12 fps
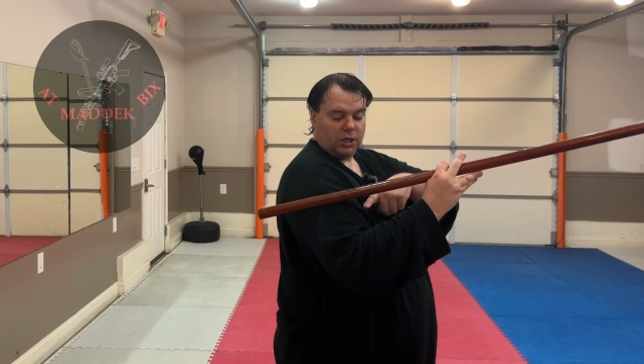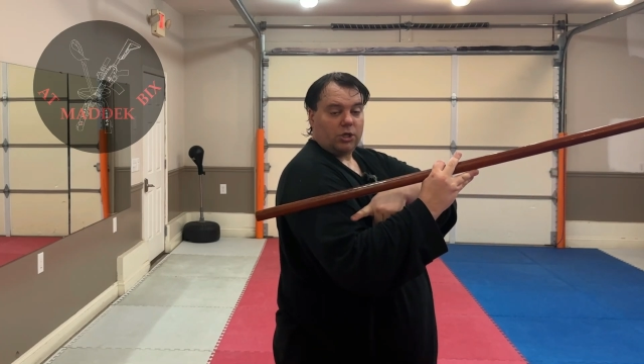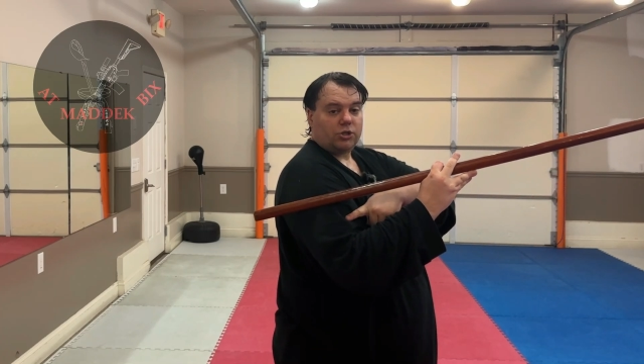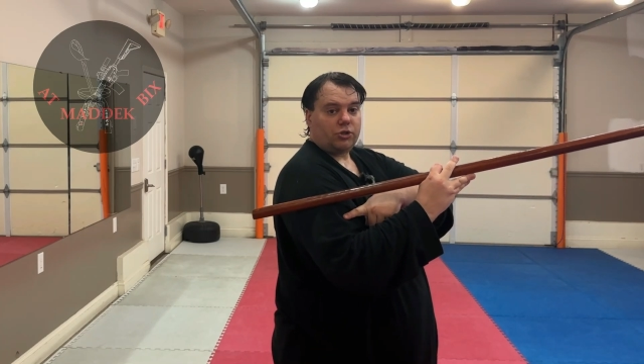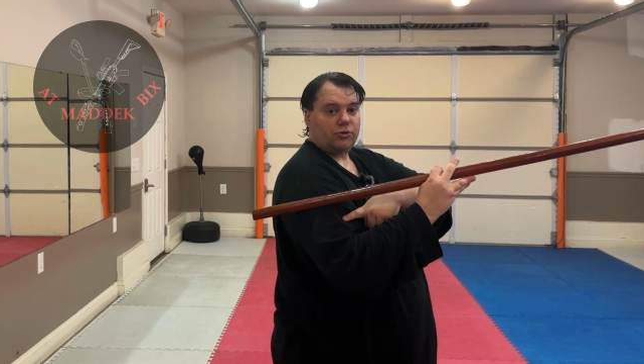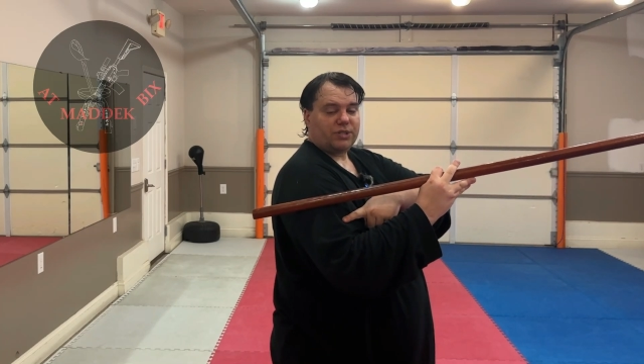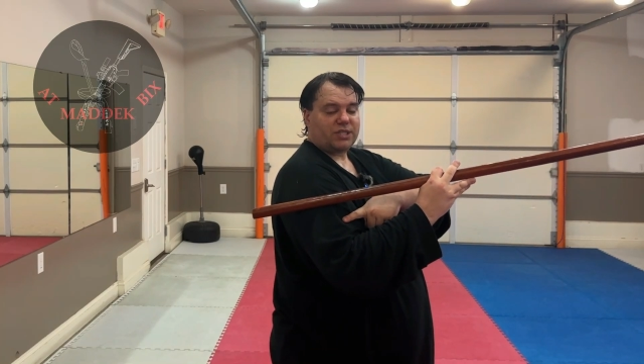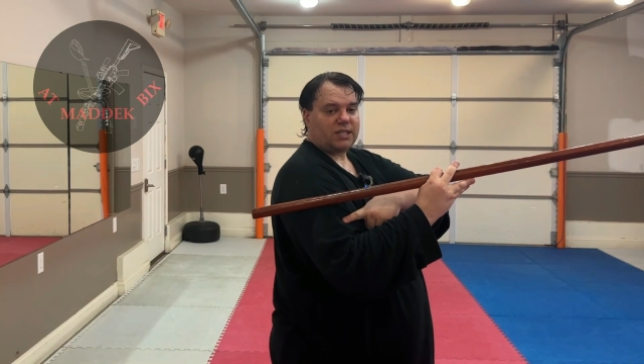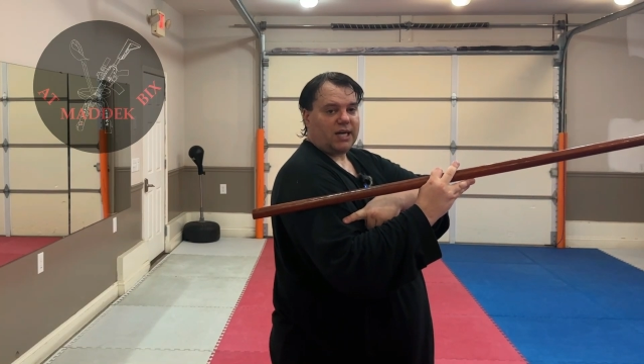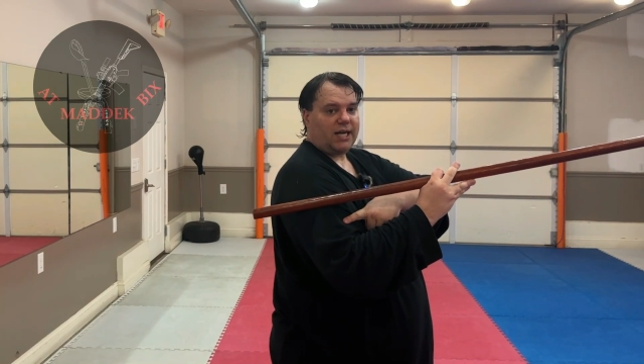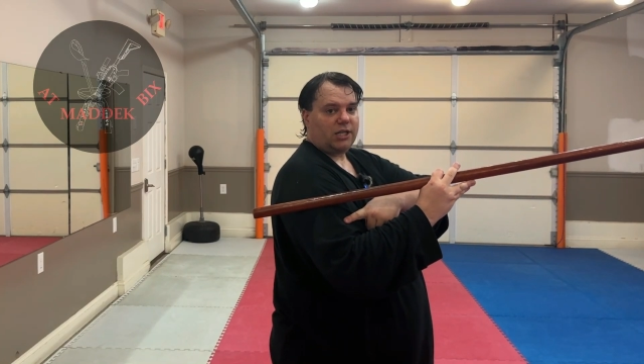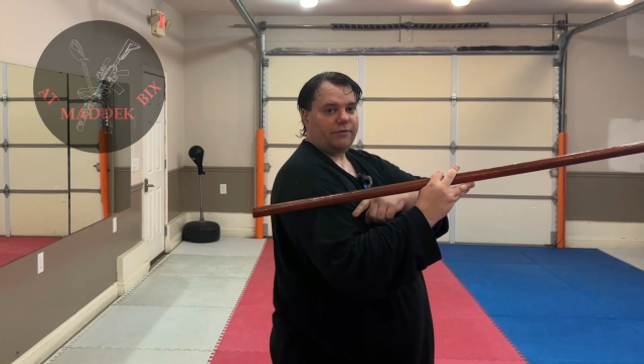to the
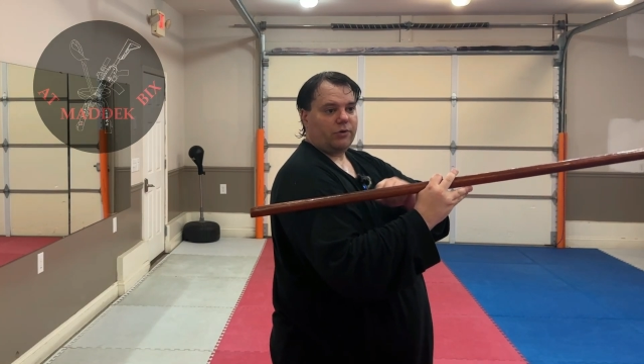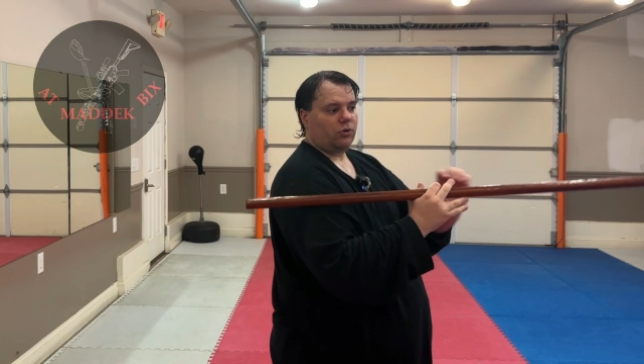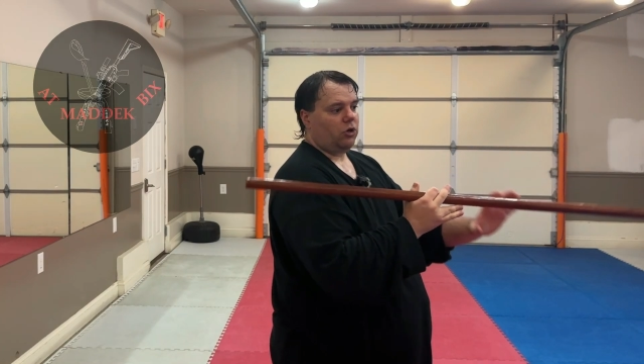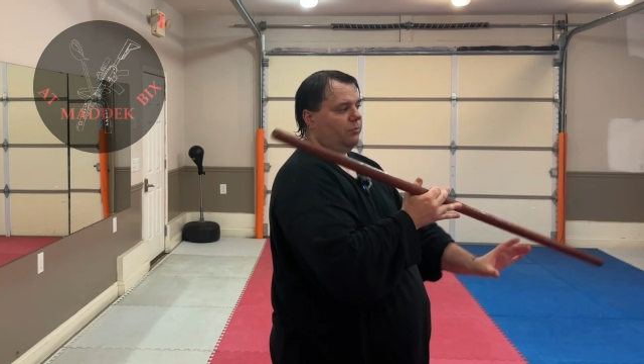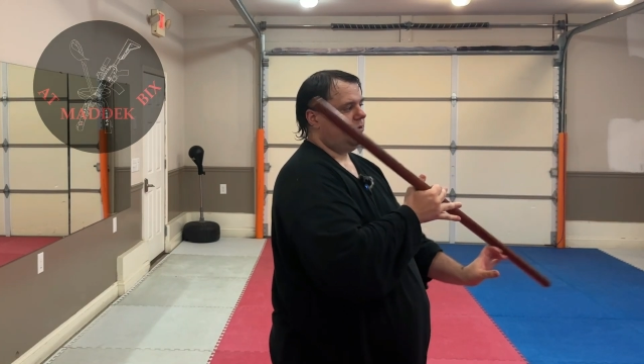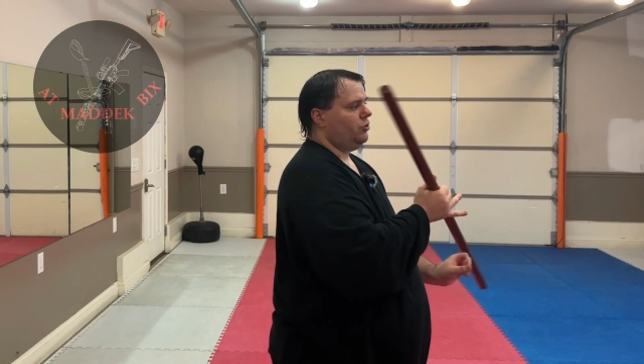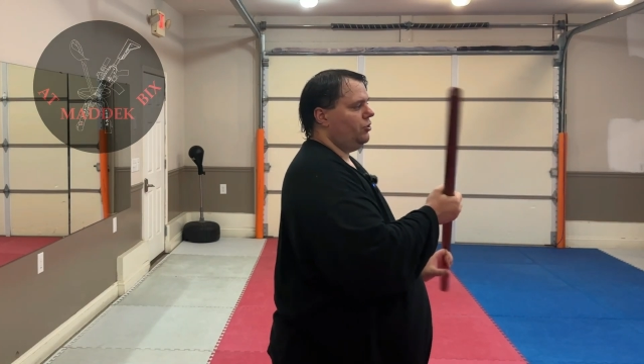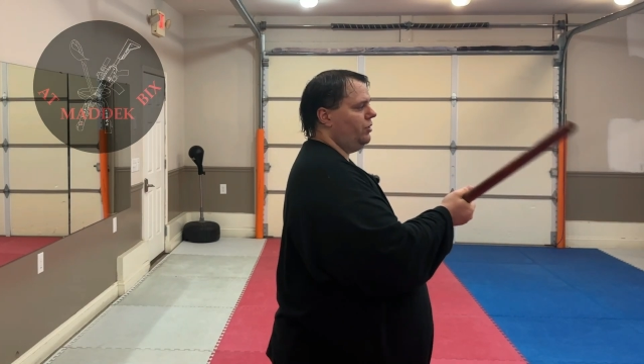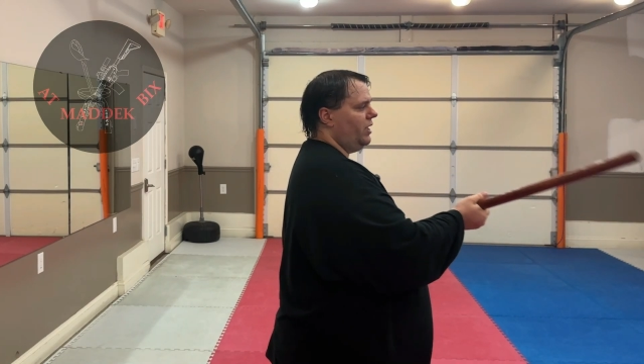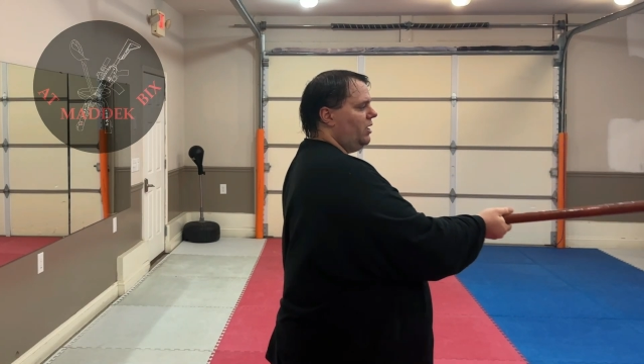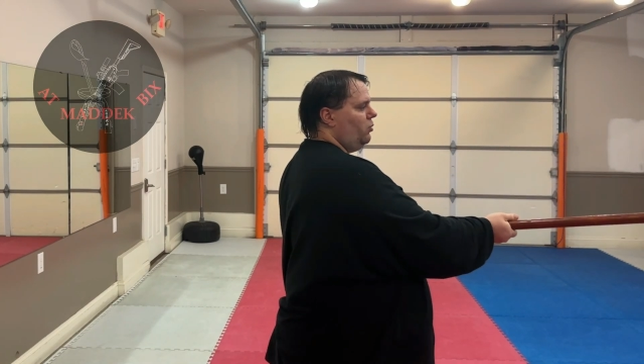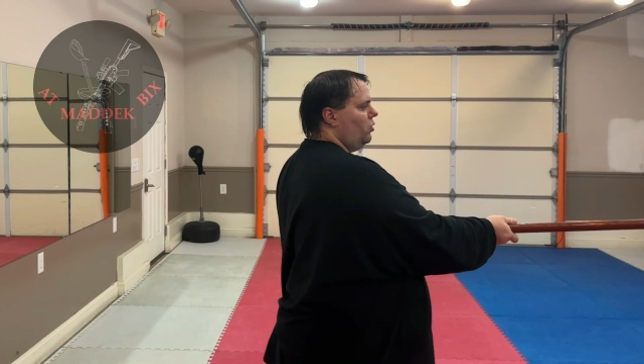side of your arm. You do
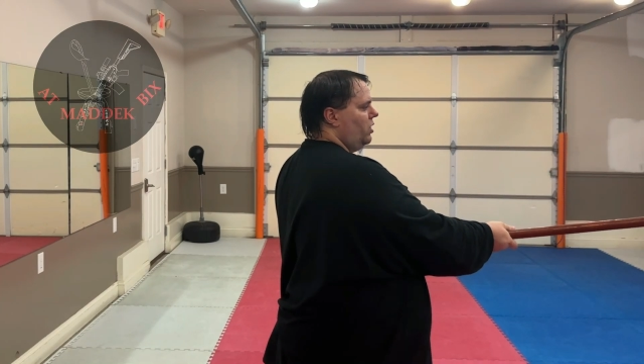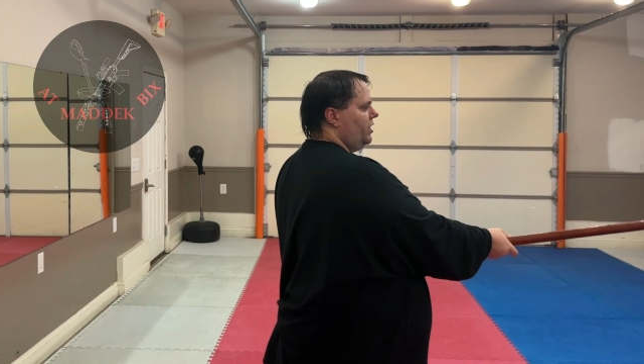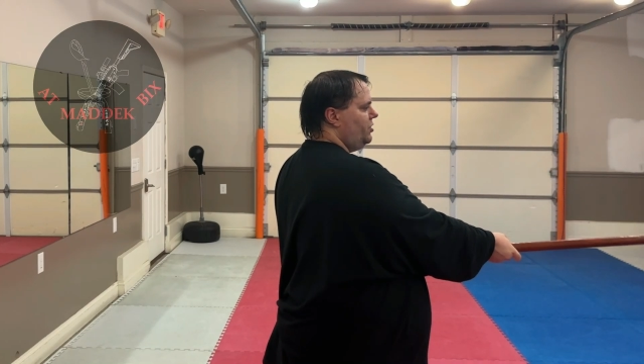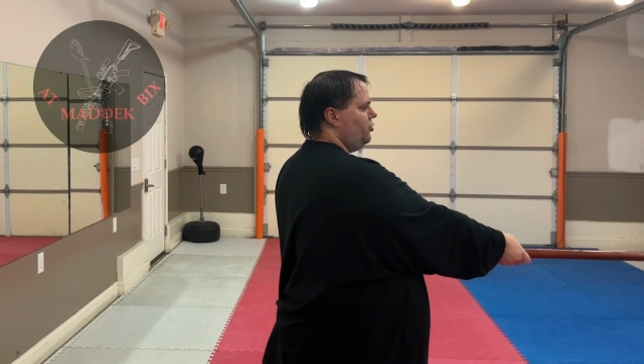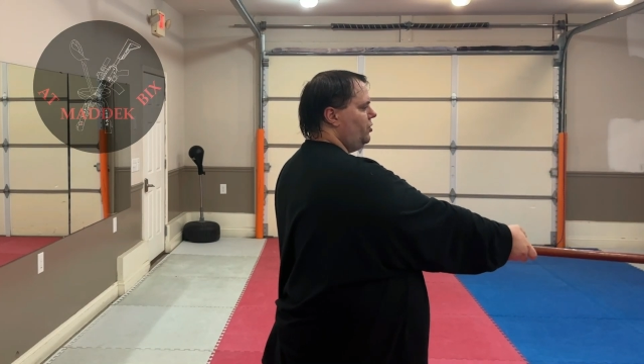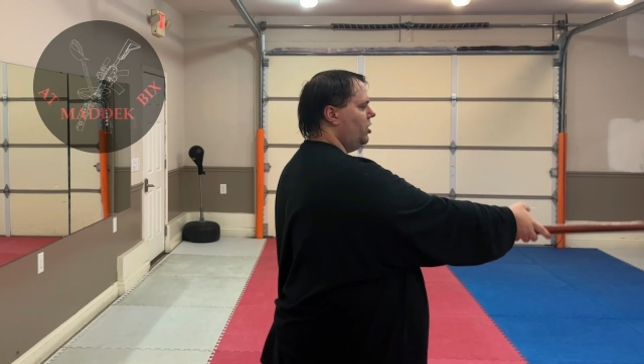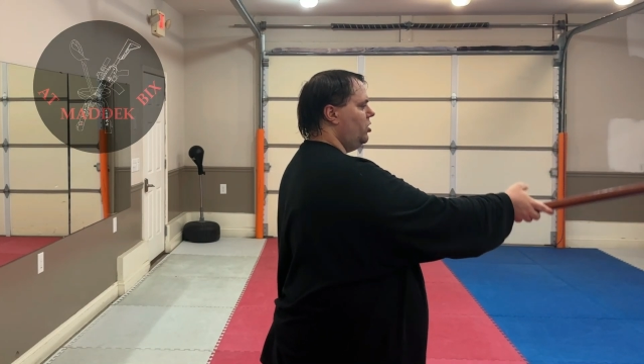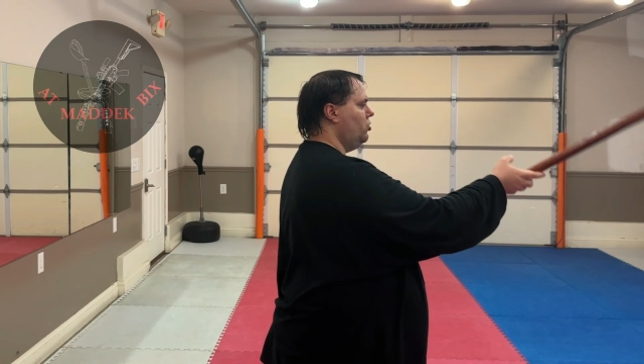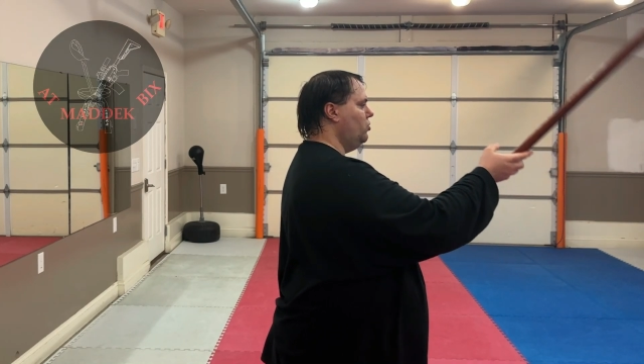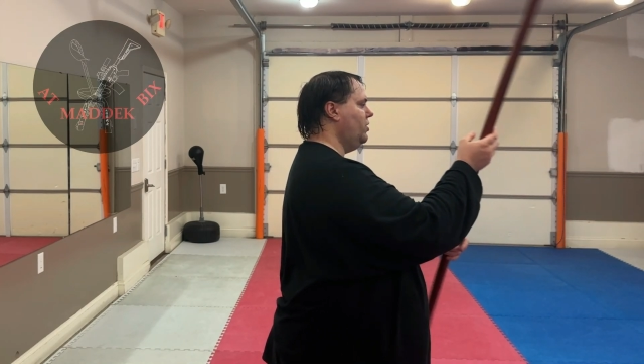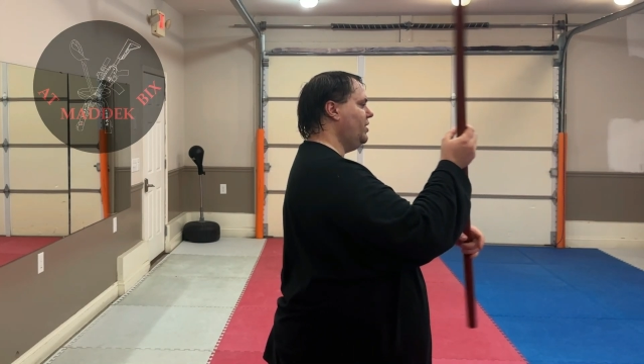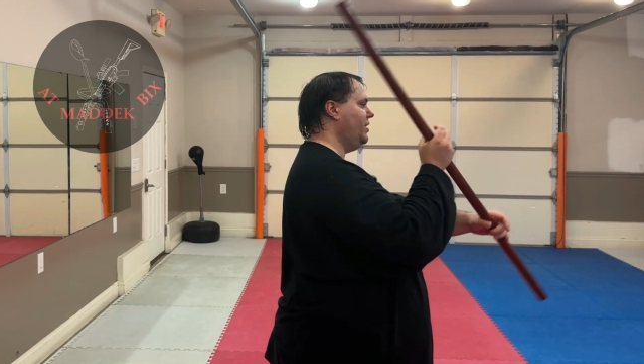not want it to
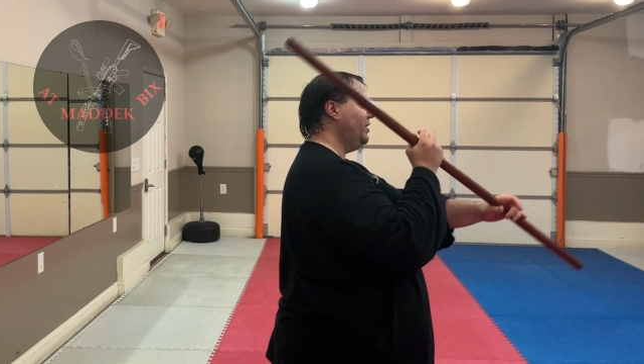go